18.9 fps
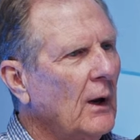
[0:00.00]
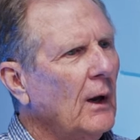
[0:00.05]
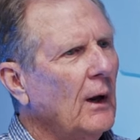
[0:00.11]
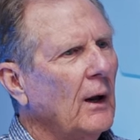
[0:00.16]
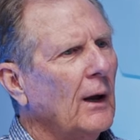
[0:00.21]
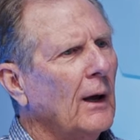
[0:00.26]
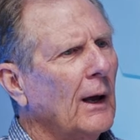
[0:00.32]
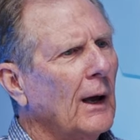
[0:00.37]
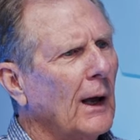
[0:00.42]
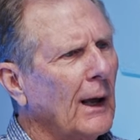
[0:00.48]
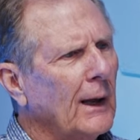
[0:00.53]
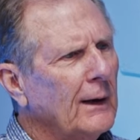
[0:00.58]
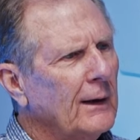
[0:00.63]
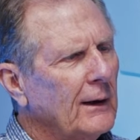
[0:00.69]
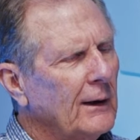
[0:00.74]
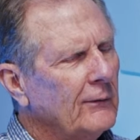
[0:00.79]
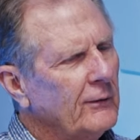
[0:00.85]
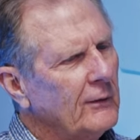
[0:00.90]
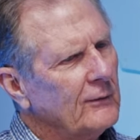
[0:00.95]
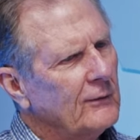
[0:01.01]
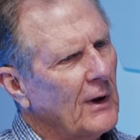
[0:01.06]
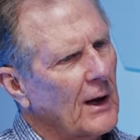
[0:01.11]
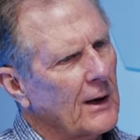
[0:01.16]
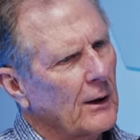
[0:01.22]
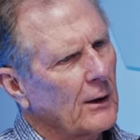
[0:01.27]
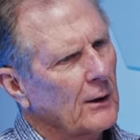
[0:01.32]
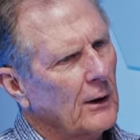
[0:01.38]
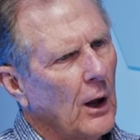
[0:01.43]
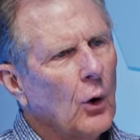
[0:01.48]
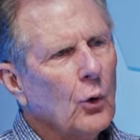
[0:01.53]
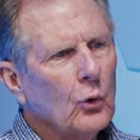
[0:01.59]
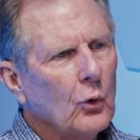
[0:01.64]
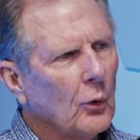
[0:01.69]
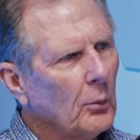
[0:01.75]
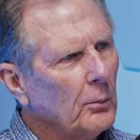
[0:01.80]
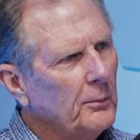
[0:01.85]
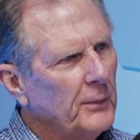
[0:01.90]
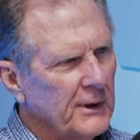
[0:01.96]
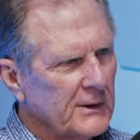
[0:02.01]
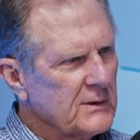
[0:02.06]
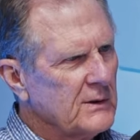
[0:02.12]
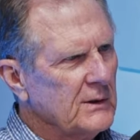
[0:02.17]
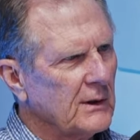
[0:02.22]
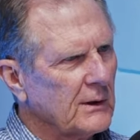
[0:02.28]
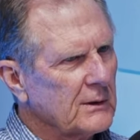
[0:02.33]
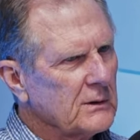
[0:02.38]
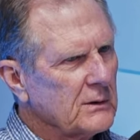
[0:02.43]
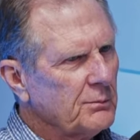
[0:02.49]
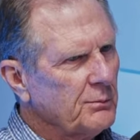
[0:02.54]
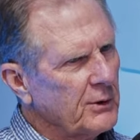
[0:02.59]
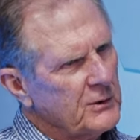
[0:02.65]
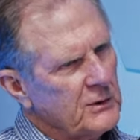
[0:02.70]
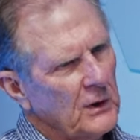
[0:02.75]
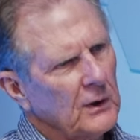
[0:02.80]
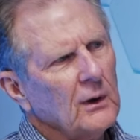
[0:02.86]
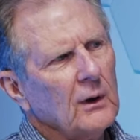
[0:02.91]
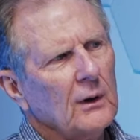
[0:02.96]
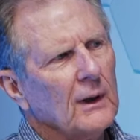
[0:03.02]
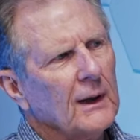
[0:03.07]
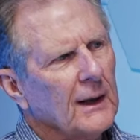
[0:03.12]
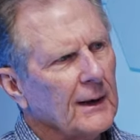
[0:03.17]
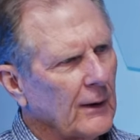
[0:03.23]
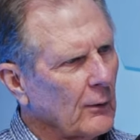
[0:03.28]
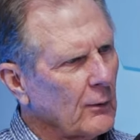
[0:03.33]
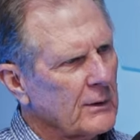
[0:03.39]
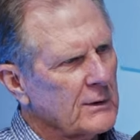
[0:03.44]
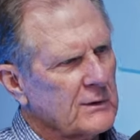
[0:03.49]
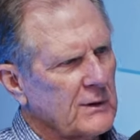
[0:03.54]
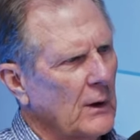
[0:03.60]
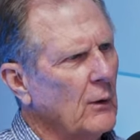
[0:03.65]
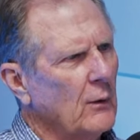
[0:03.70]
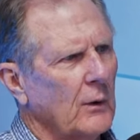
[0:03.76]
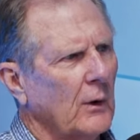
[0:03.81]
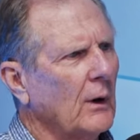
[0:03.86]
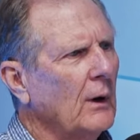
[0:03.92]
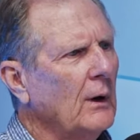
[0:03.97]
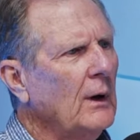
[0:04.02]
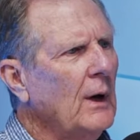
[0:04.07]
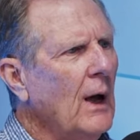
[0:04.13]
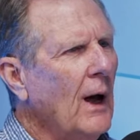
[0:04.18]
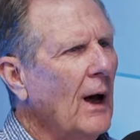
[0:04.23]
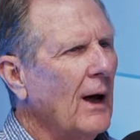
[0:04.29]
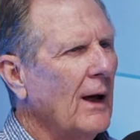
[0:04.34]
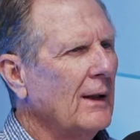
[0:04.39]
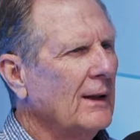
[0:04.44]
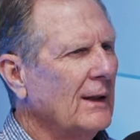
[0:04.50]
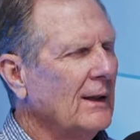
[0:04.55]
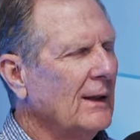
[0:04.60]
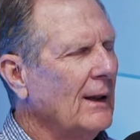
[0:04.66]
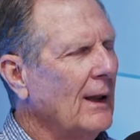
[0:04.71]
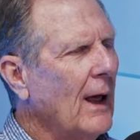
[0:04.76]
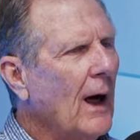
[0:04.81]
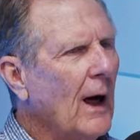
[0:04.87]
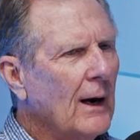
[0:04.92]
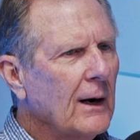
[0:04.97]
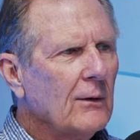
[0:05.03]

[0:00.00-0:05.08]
And if you've got a local business, particularly in Arizona, a lot